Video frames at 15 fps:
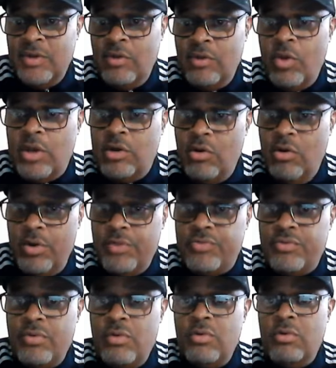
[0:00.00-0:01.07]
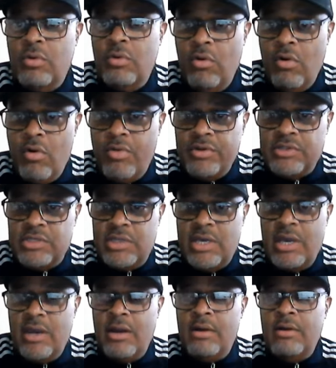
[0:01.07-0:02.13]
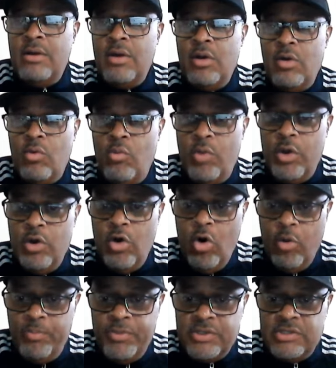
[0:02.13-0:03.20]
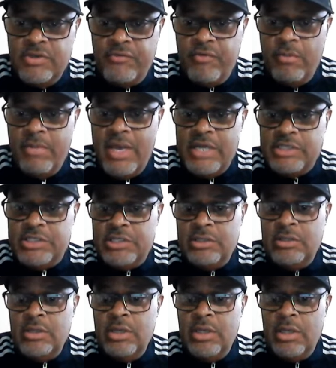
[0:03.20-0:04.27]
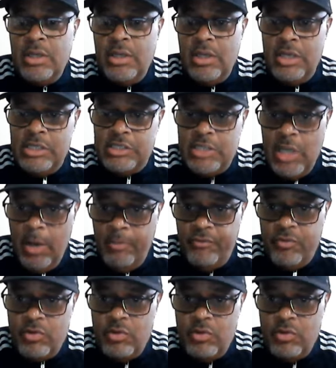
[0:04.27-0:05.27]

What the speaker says: We're going through all this care. We hope this information is helpful